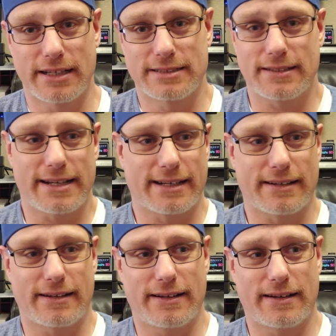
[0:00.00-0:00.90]
It's
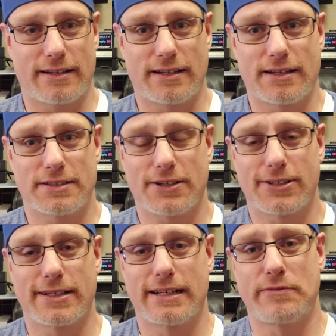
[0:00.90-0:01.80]
like uh,
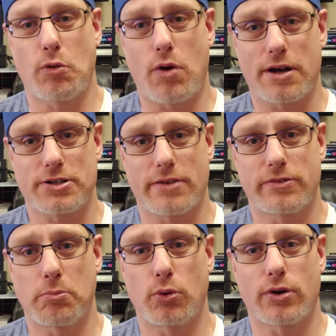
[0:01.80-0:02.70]
Atari didn't even wash off
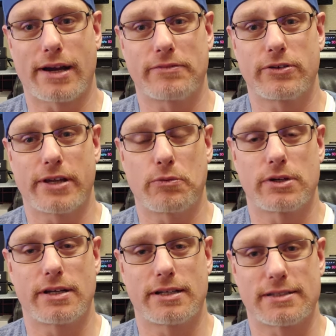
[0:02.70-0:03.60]
the board after they were
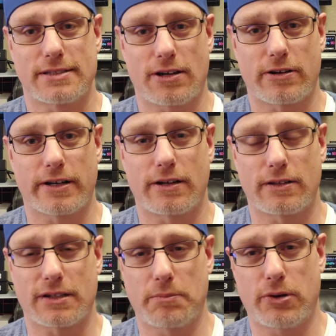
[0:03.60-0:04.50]
done soldering all
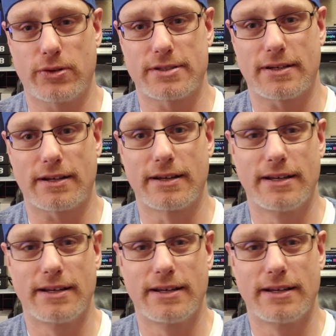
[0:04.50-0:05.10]
the components on.